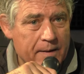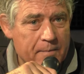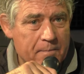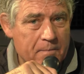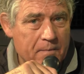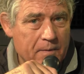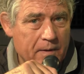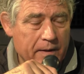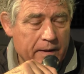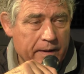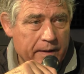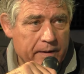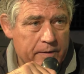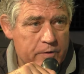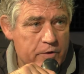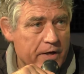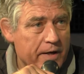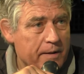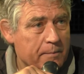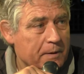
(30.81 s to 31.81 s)
am
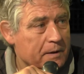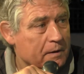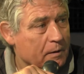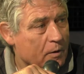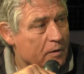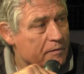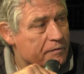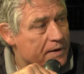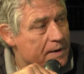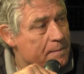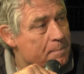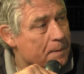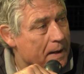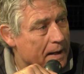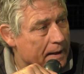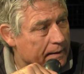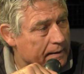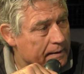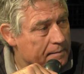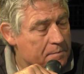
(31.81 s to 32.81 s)
chairman of
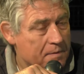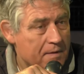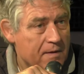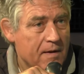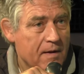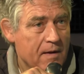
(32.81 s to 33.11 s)
Impala,